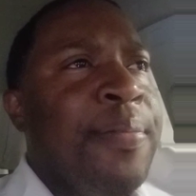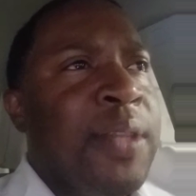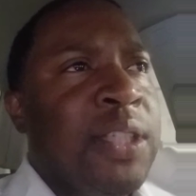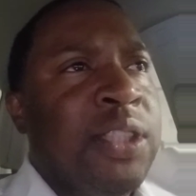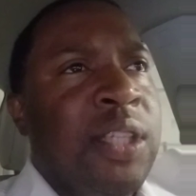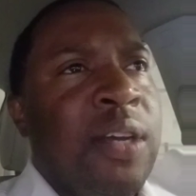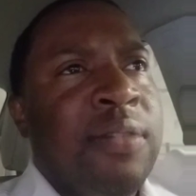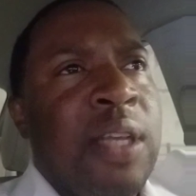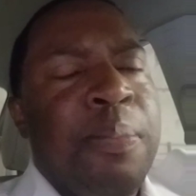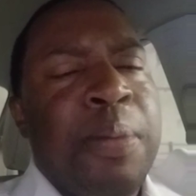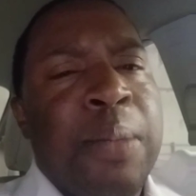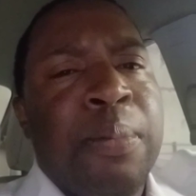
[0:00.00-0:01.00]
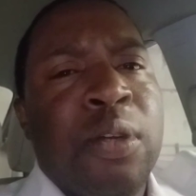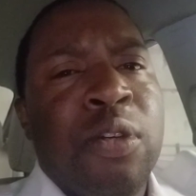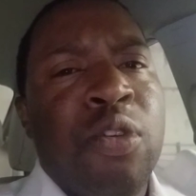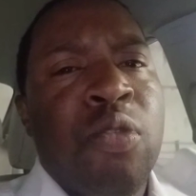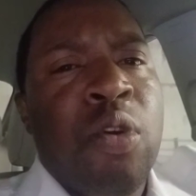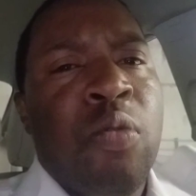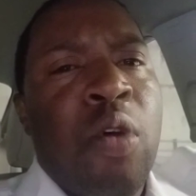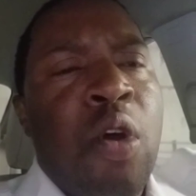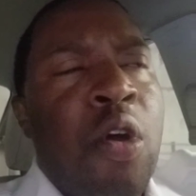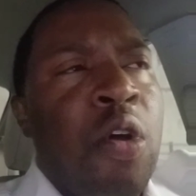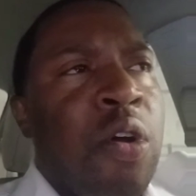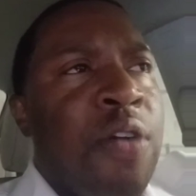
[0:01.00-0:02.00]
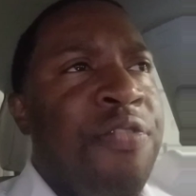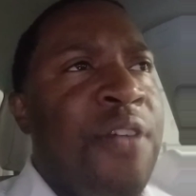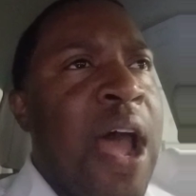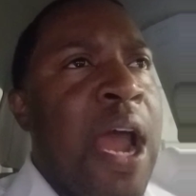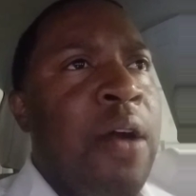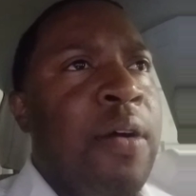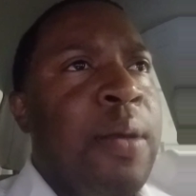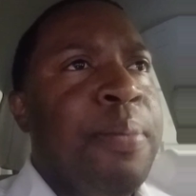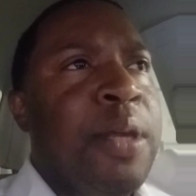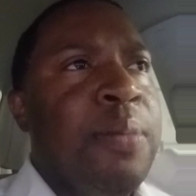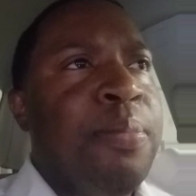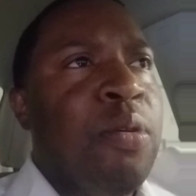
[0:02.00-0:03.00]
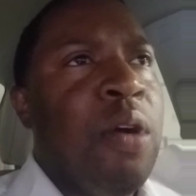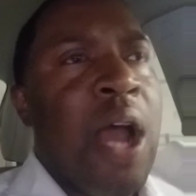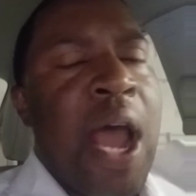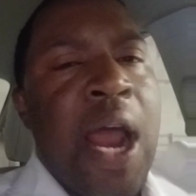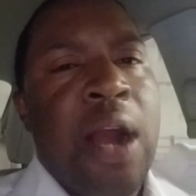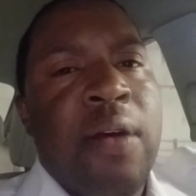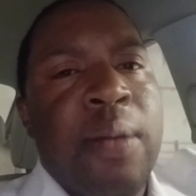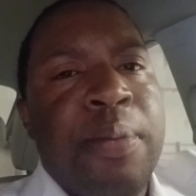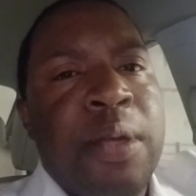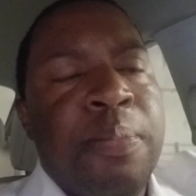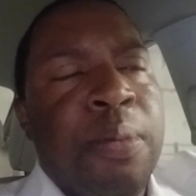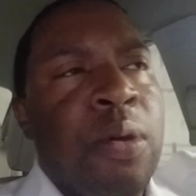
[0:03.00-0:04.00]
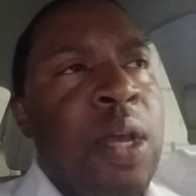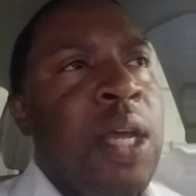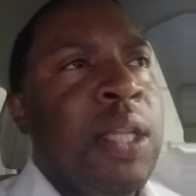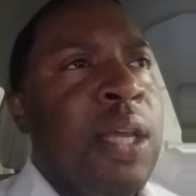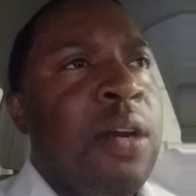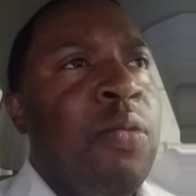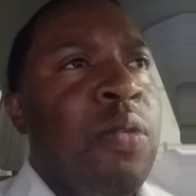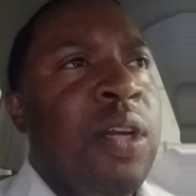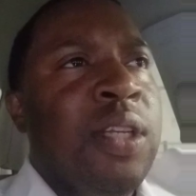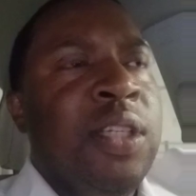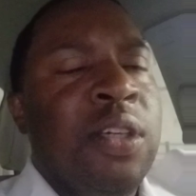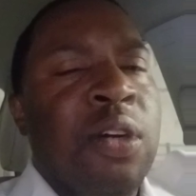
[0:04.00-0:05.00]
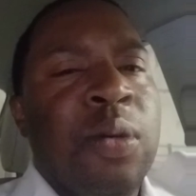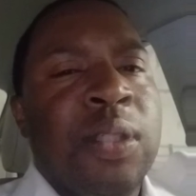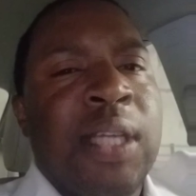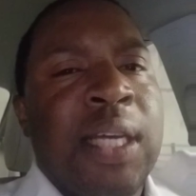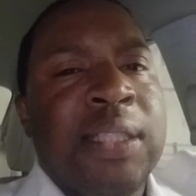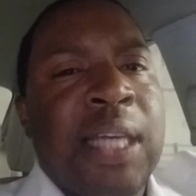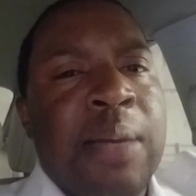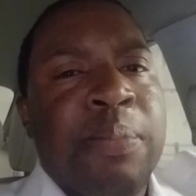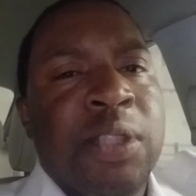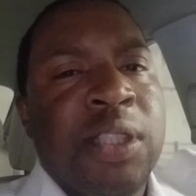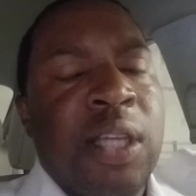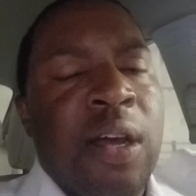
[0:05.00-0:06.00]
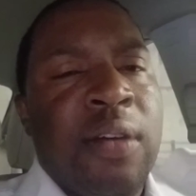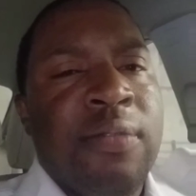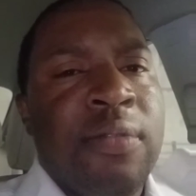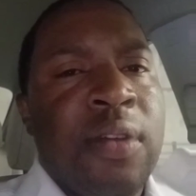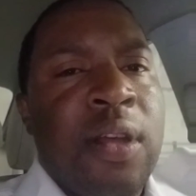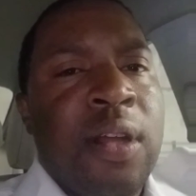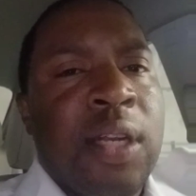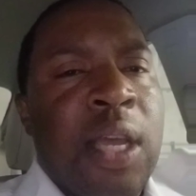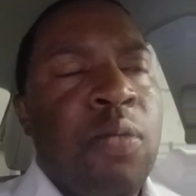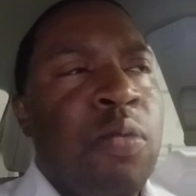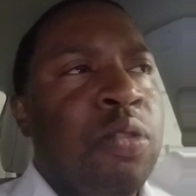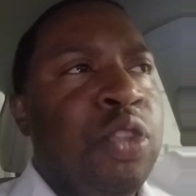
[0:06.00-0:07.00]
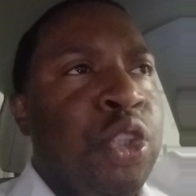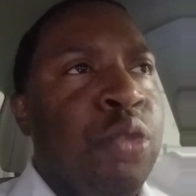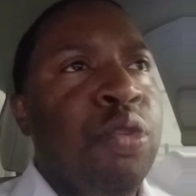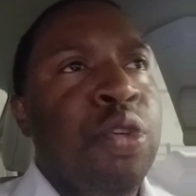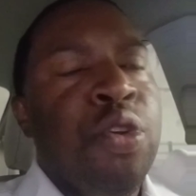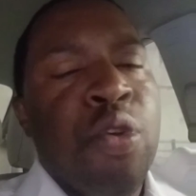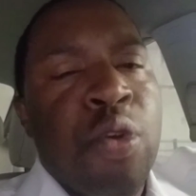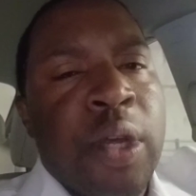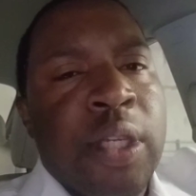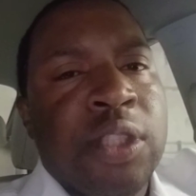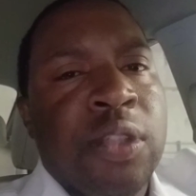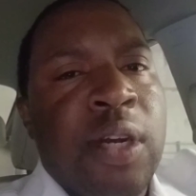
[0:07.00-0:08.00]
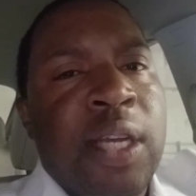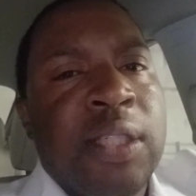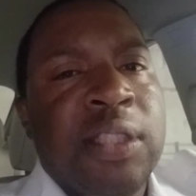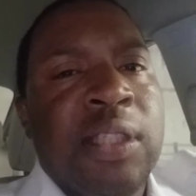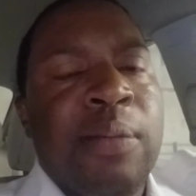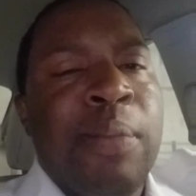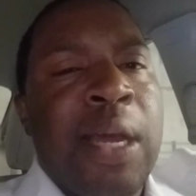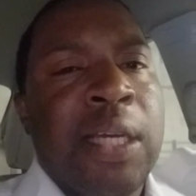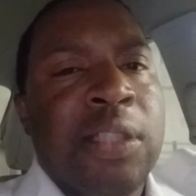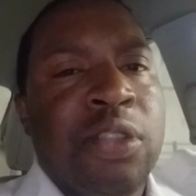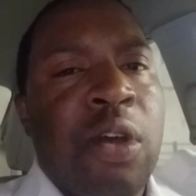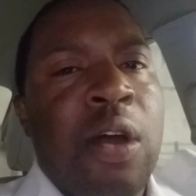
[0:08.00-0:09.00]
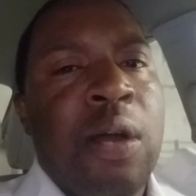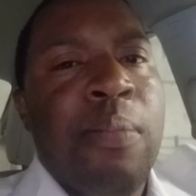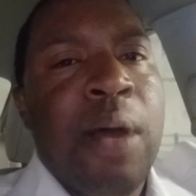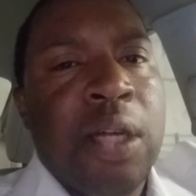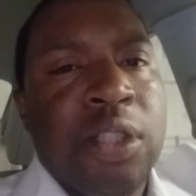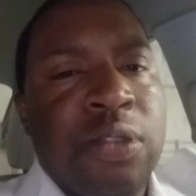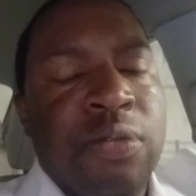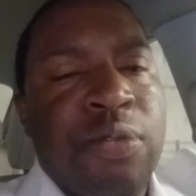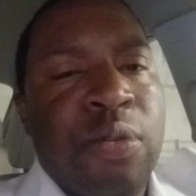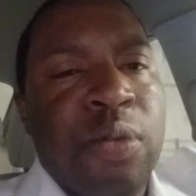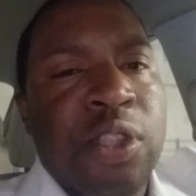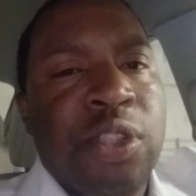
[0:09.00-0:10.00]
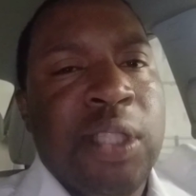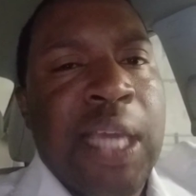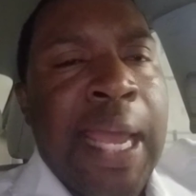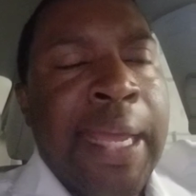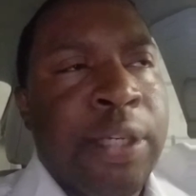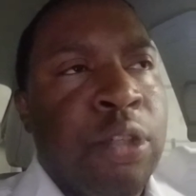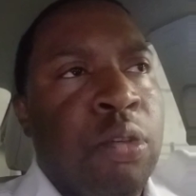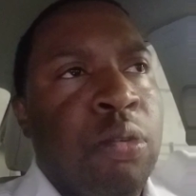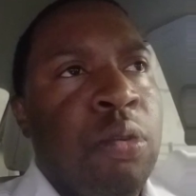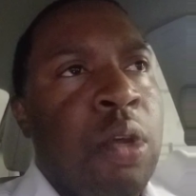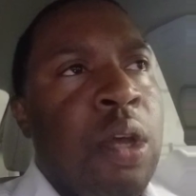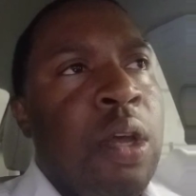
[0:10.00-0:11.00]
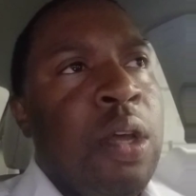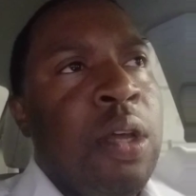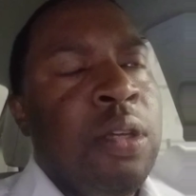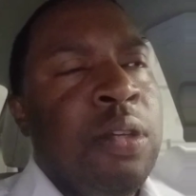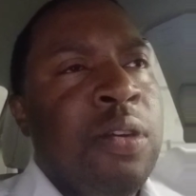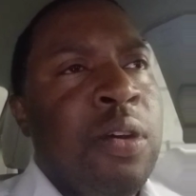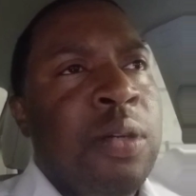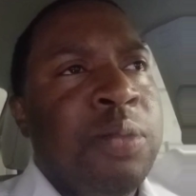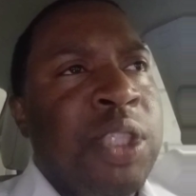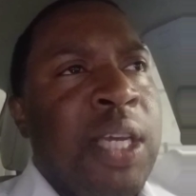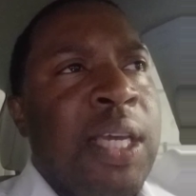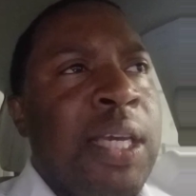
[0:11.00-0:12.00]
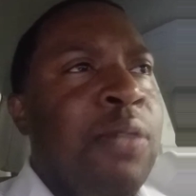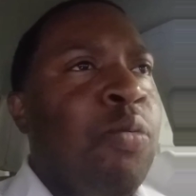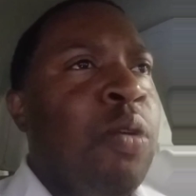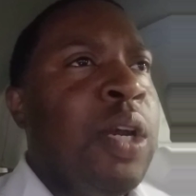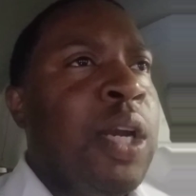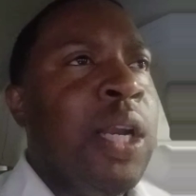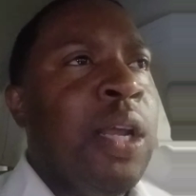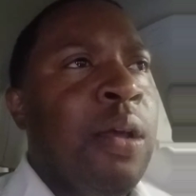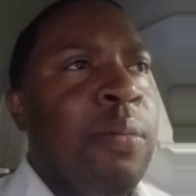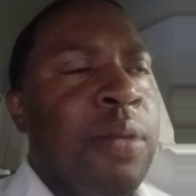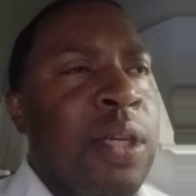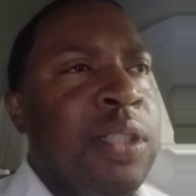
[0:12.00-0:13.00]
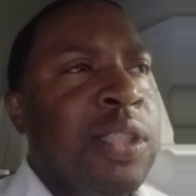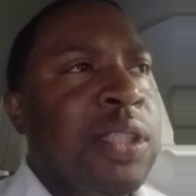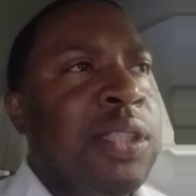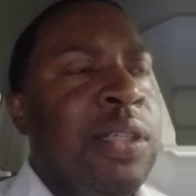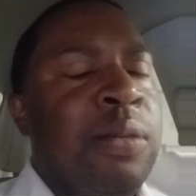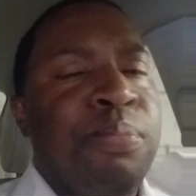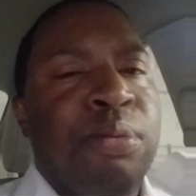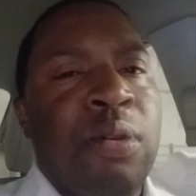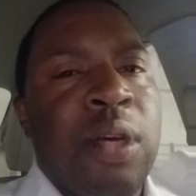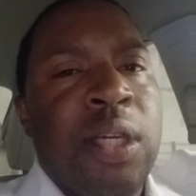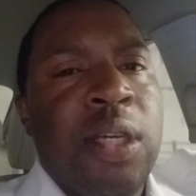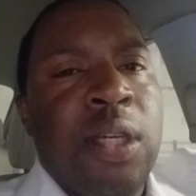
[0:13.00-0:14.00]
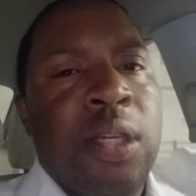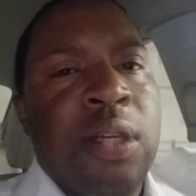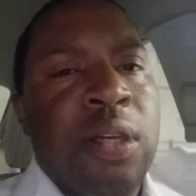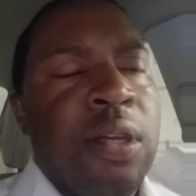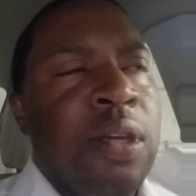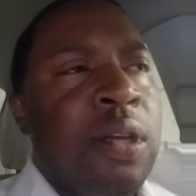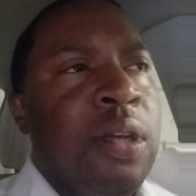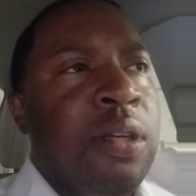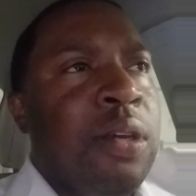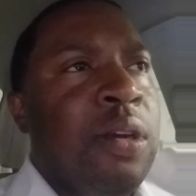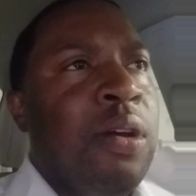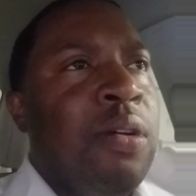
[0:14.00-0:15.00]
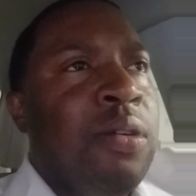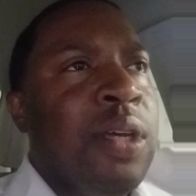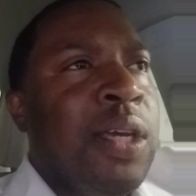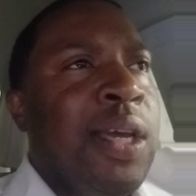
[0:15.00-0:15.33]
the stuff that people are doing wrong, or firing people or hiring people. They don't want to deal with that type of stuff. They want you to do it so they can sit back and talk about you for what you can't do. You know what I'm saying? He one of them. He just an employee. He don't